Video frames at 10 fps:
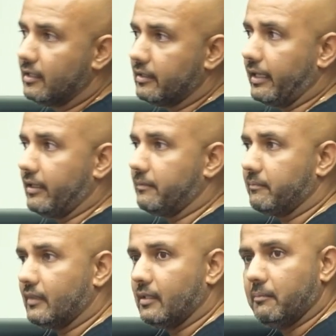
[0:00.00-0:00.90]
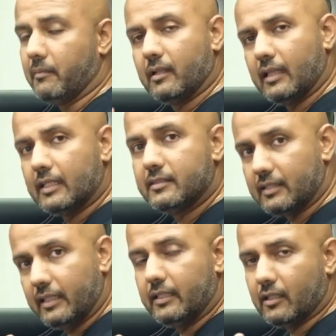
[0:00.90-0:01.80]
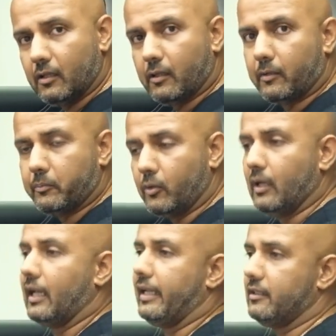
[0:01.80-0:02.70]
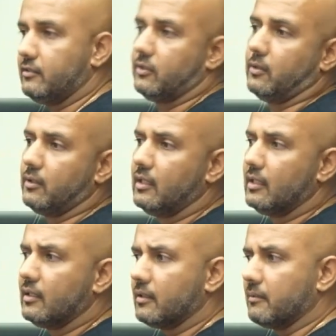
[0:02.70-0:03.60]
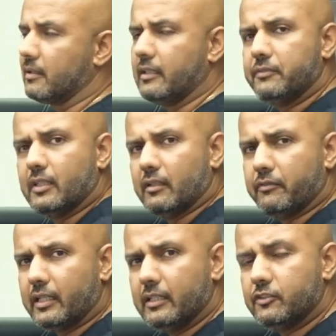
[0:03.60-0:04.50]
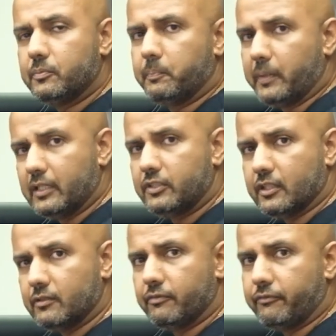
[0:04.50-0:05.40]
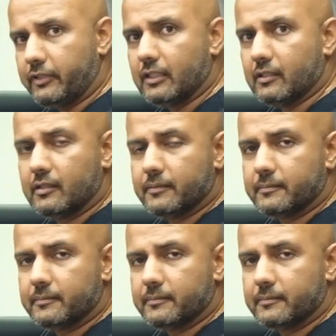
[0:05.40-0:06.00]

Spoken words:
that lets in a lot more light, so gives it a very spacious feel.